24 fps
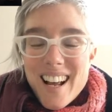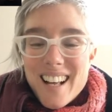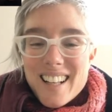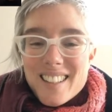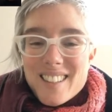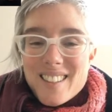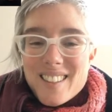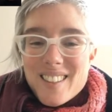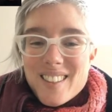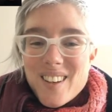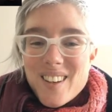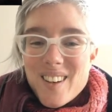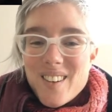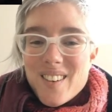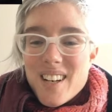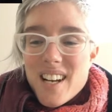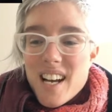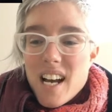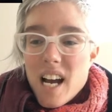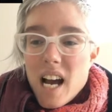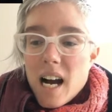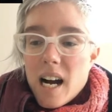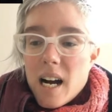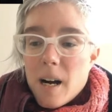And
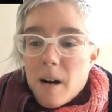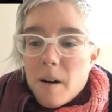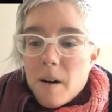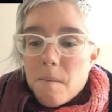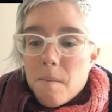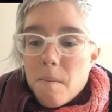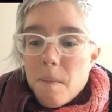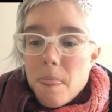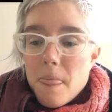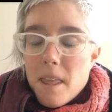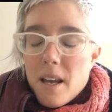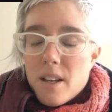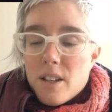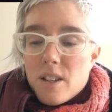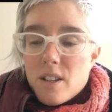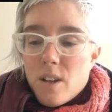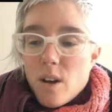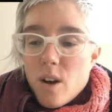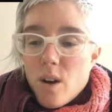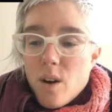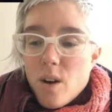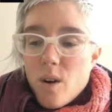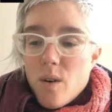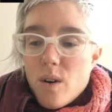um,
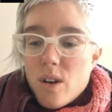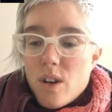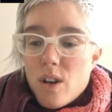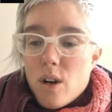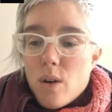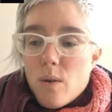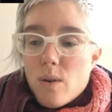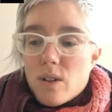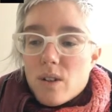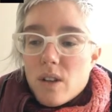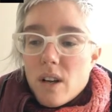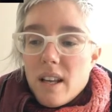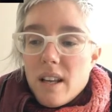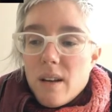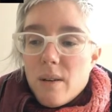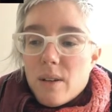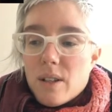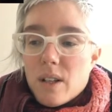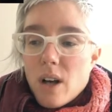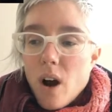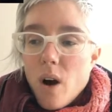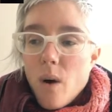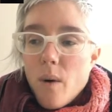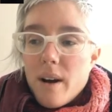so it
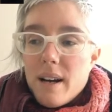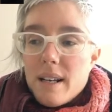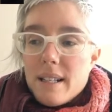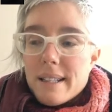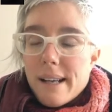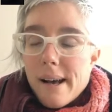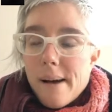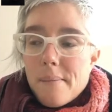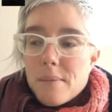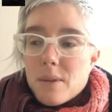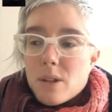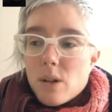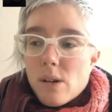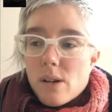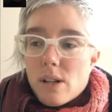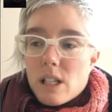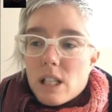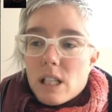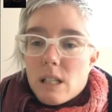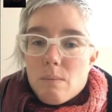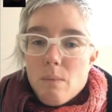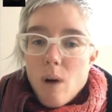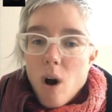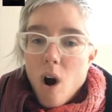was always sort
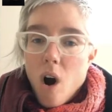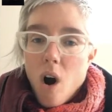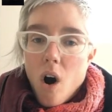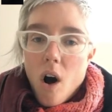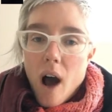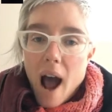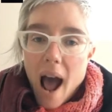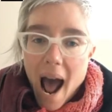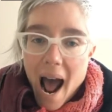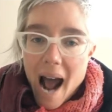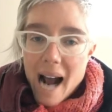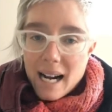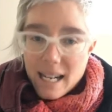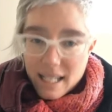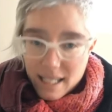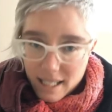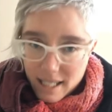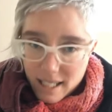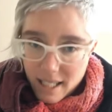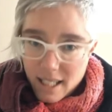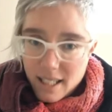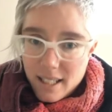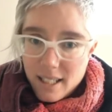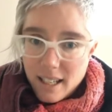of small
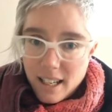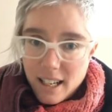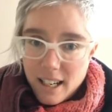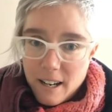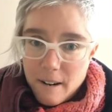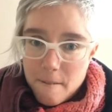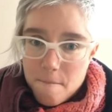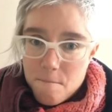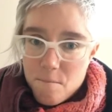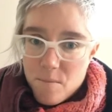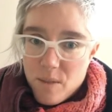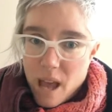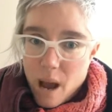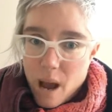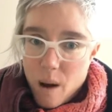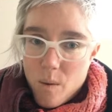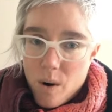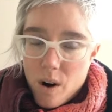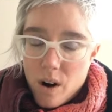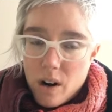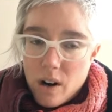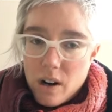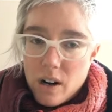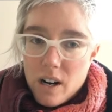acts that
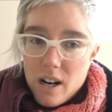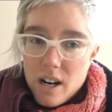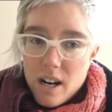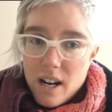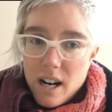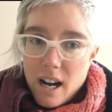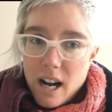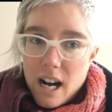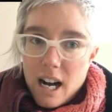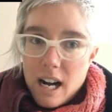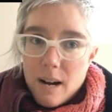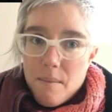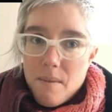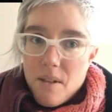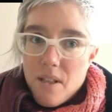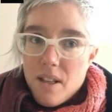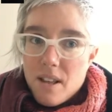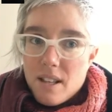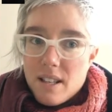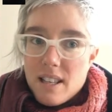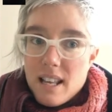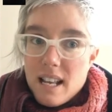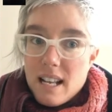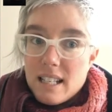were
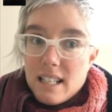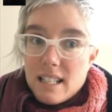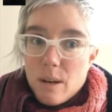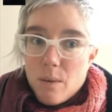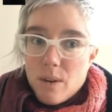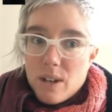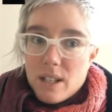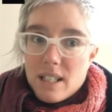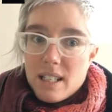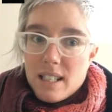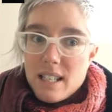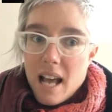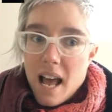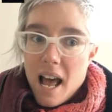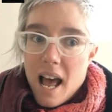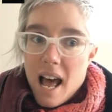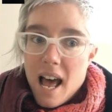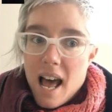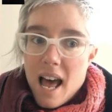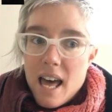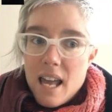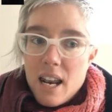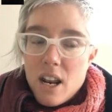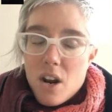things that were
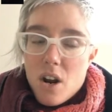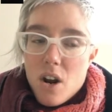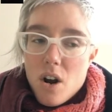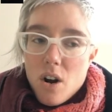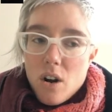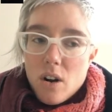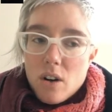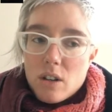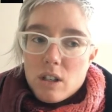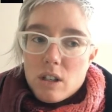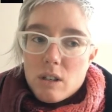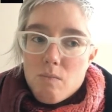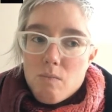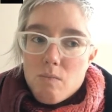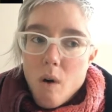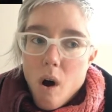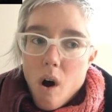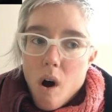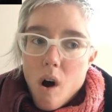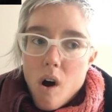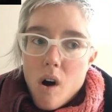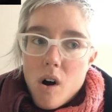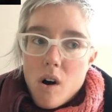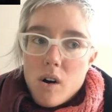said, or
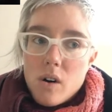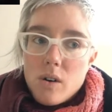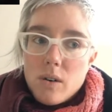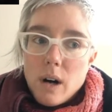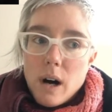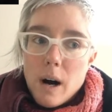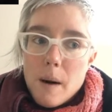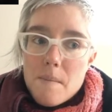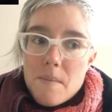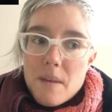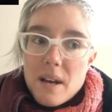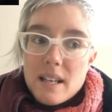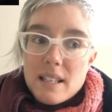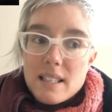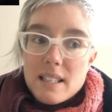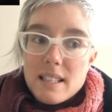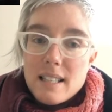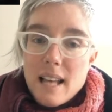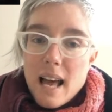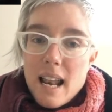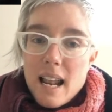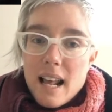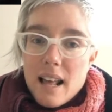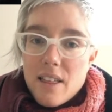small
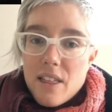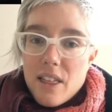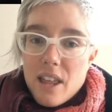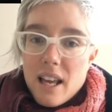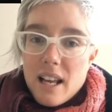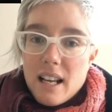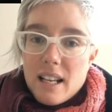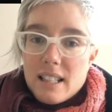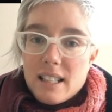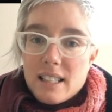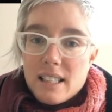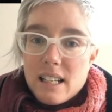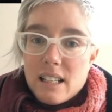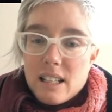aesthetic things